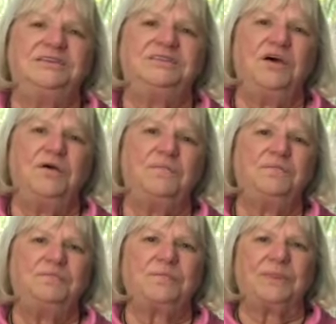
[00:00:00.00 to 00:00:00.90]
So,
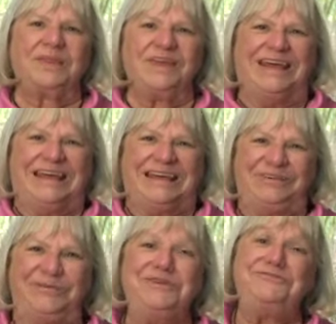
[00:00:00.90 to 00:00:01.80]

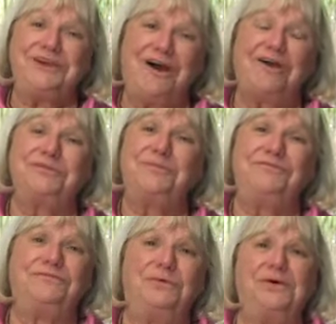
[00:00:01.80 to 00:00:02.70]
we've talked
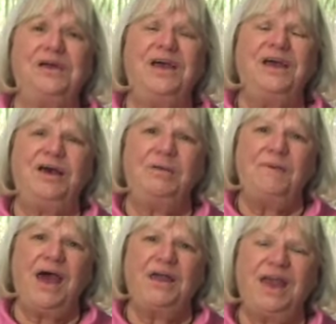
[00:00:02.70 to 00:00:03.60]
before
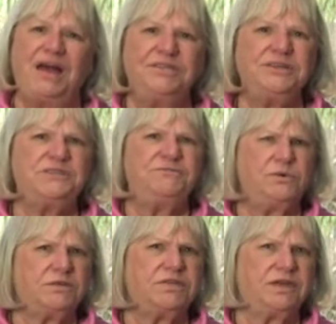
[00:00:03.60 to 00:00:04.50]
about how this
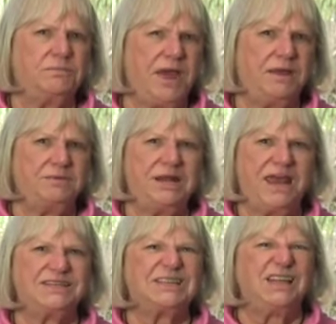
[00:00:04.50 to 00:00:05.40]
fourth commandment
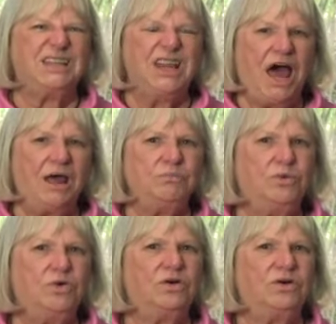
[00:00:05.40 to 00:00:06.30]
has a lot
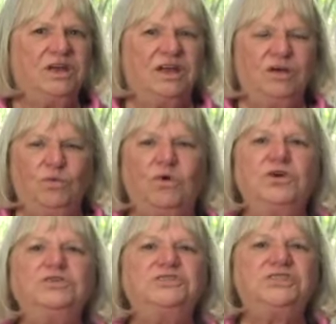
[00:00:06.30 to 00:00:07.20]
more
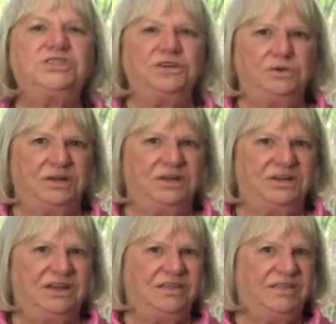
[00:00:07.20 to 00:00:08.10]
words to it
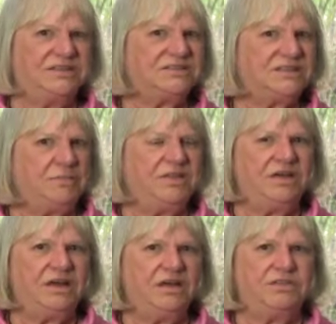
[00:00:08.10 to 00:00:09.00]
than some of
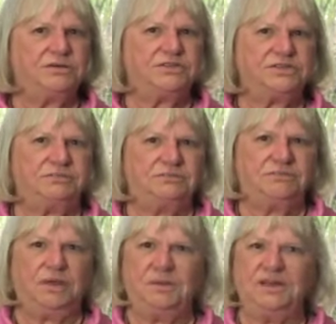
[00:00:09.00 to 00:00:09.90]
the others.
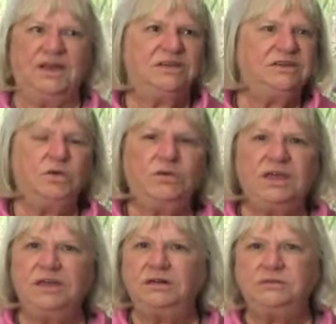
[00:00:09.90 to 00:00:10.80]
I mean, don't
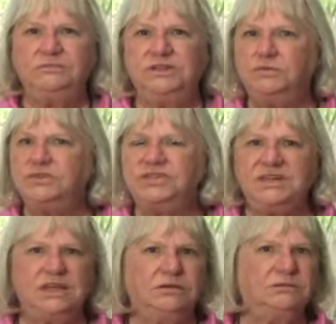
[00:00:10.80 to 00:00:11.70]
kill, don't
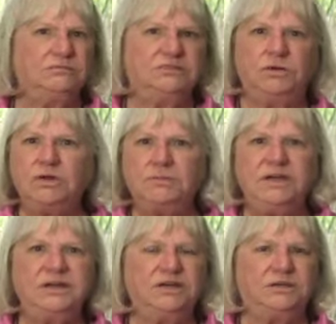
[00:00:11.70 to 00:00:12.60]
steal, don't
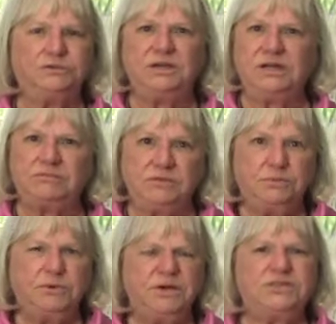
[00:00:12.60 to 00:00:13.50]
commit adultery.
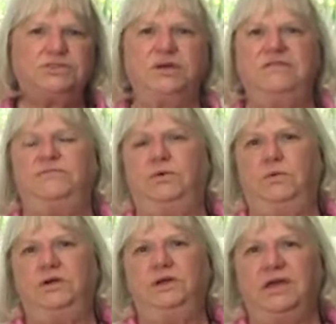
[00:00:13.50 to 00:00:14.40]
Pretty
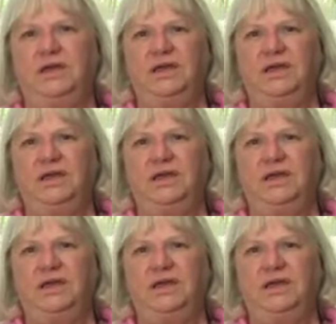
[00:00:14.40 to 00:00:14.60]
straightforward.